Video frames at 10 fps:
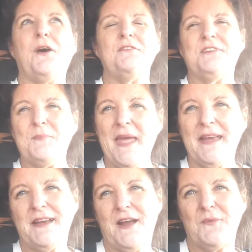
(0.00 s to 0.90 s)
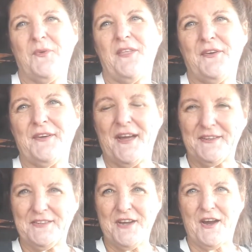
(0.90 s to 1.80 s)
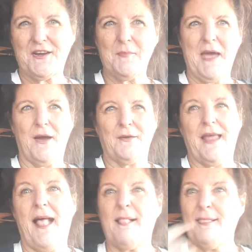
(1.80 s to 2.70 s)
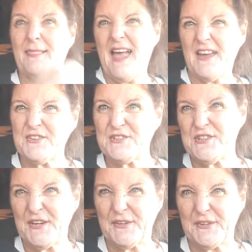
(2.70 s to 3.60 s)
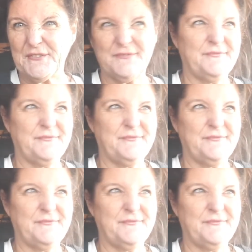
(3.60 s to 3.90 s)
I've debated on whether or not to talk about last year.